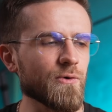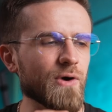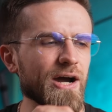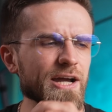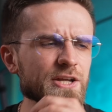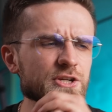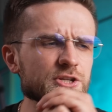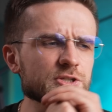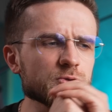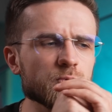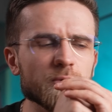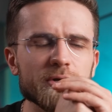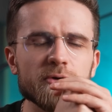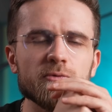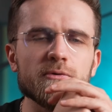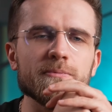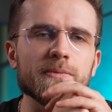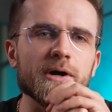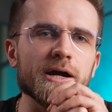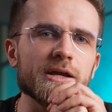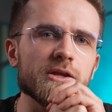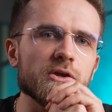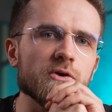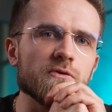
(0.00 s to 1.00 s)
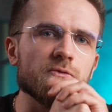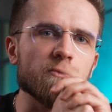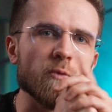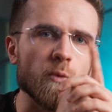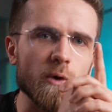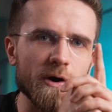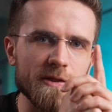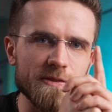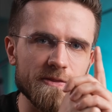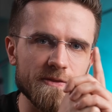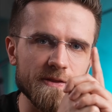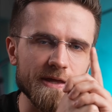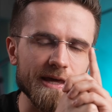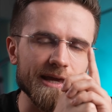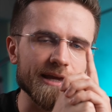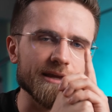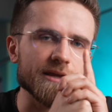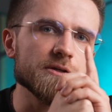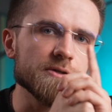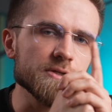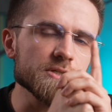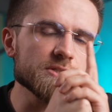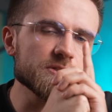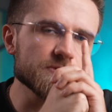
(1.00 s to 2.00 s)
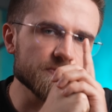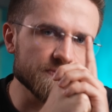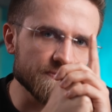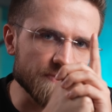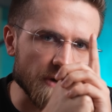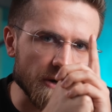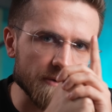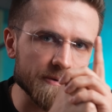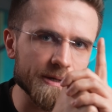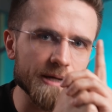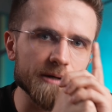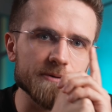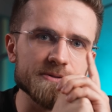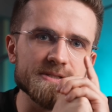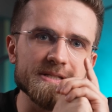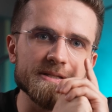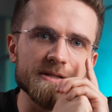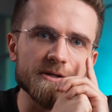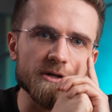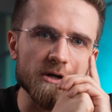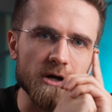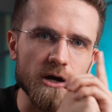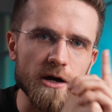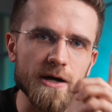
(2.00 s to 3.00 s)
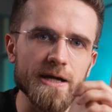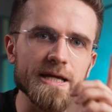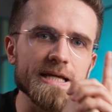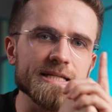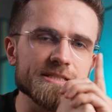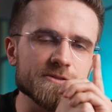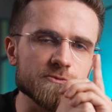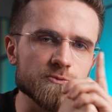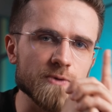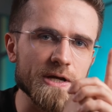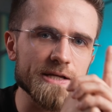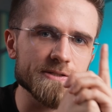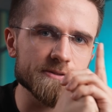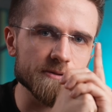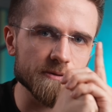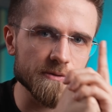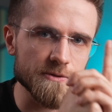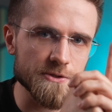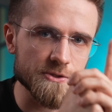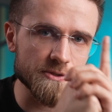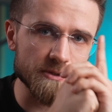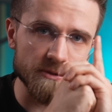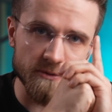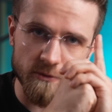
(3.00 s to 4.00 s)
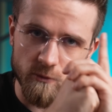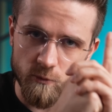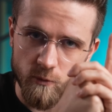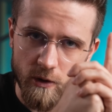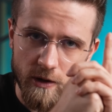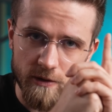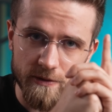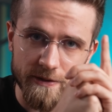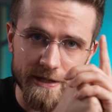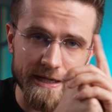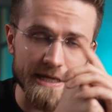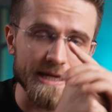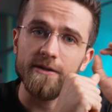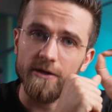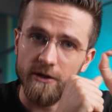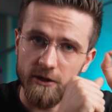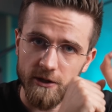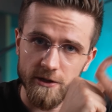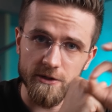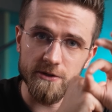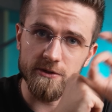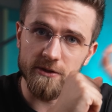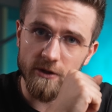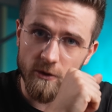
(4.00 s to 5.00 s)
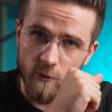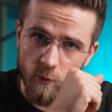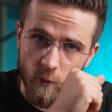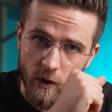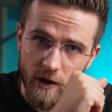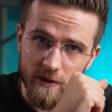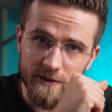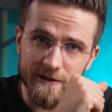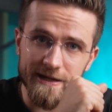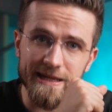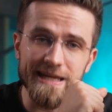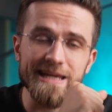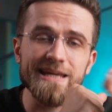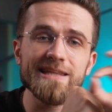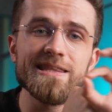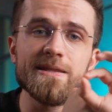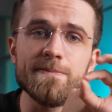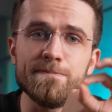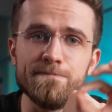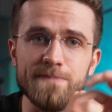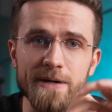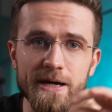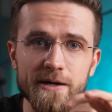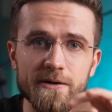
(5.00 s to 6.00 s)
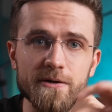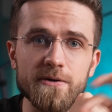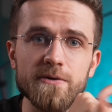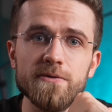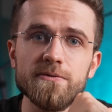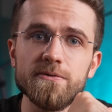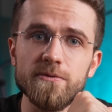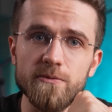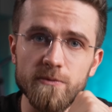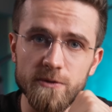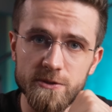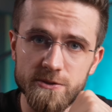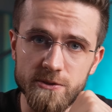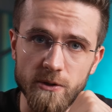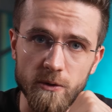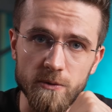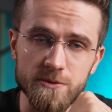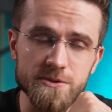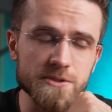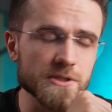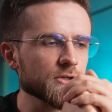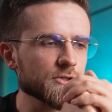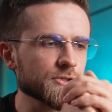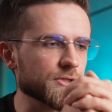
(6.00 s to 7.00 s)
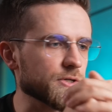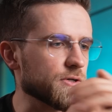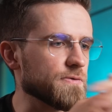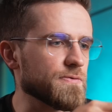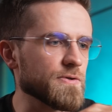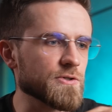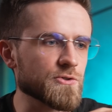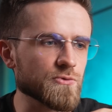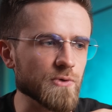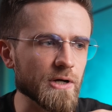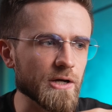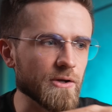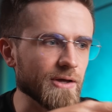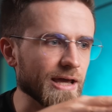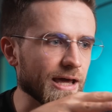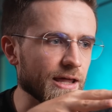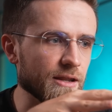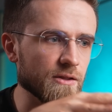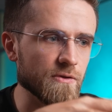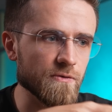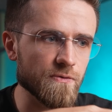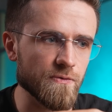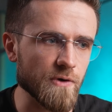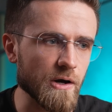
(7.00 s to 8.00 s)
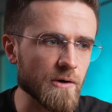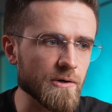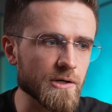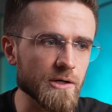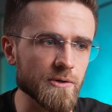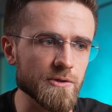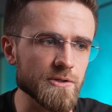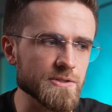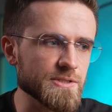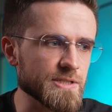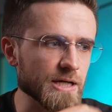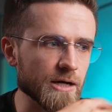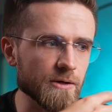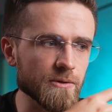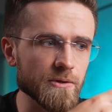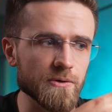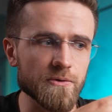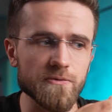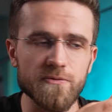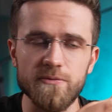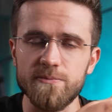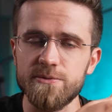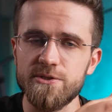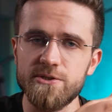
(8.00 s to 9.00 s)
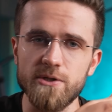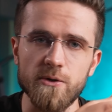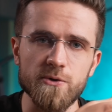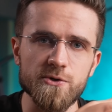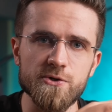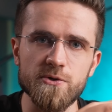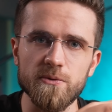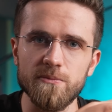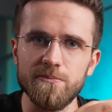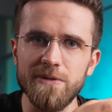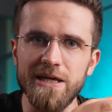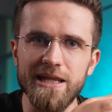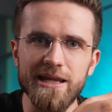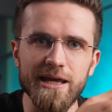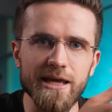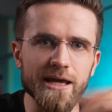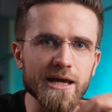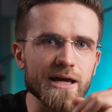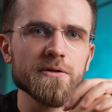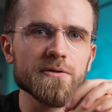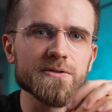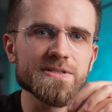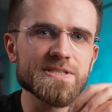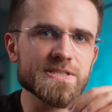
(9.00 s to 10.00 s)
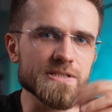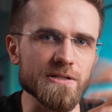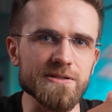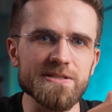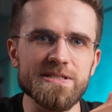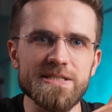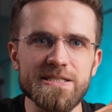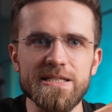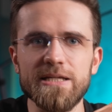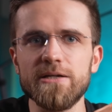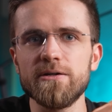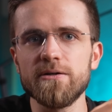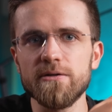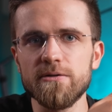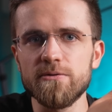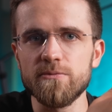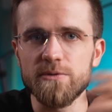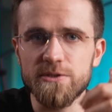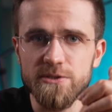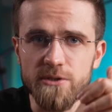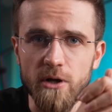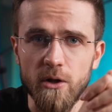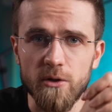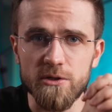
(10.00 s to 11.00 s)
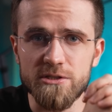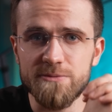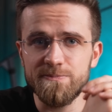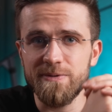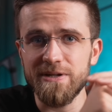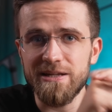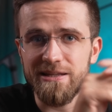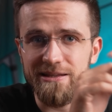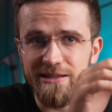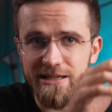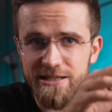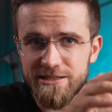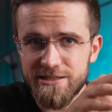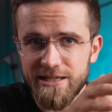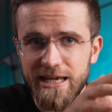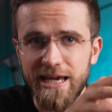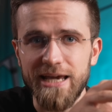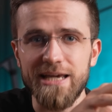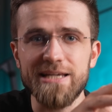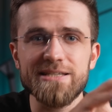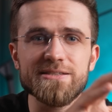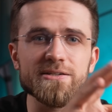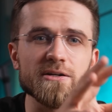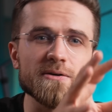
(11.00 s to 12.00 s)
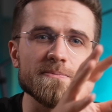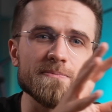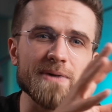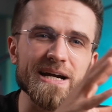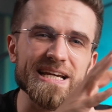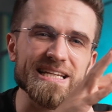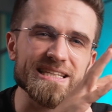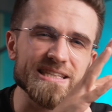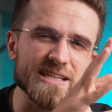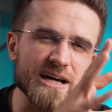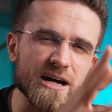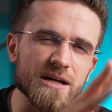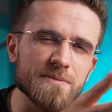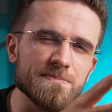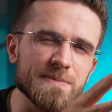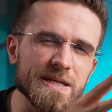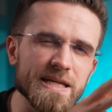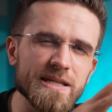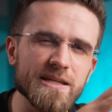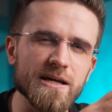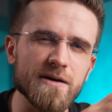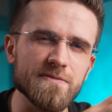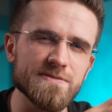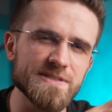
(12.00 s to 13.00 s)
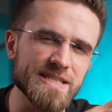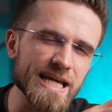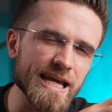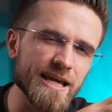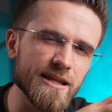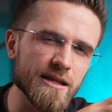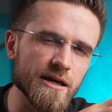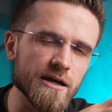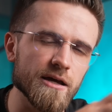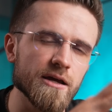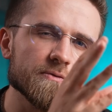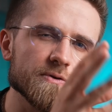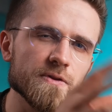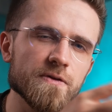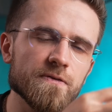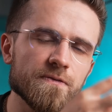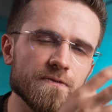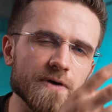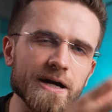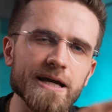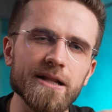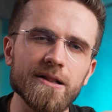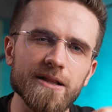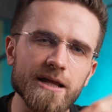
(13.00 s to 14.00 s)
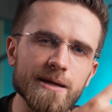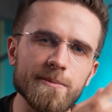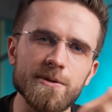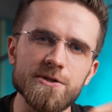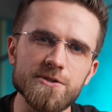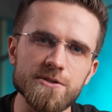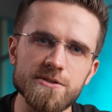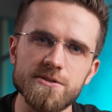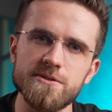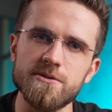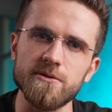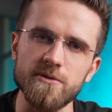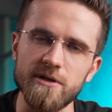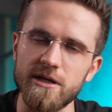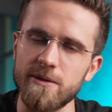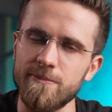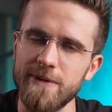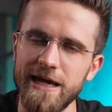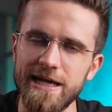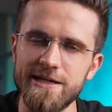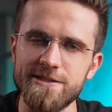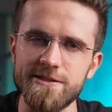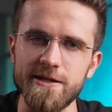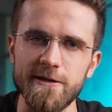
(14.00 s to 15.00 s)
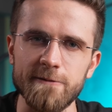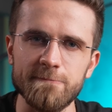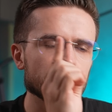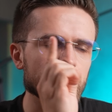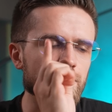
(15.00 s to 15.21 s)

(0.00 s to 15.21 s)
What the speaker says: I just want to remind you of one thing. Use photos in their highest resolution and quality. The higher the quality, the better the results. Sure, if you try to edit a photo you download from social media, you'll still see good results, but in this case, there might not be enough data for the final images to look amazing.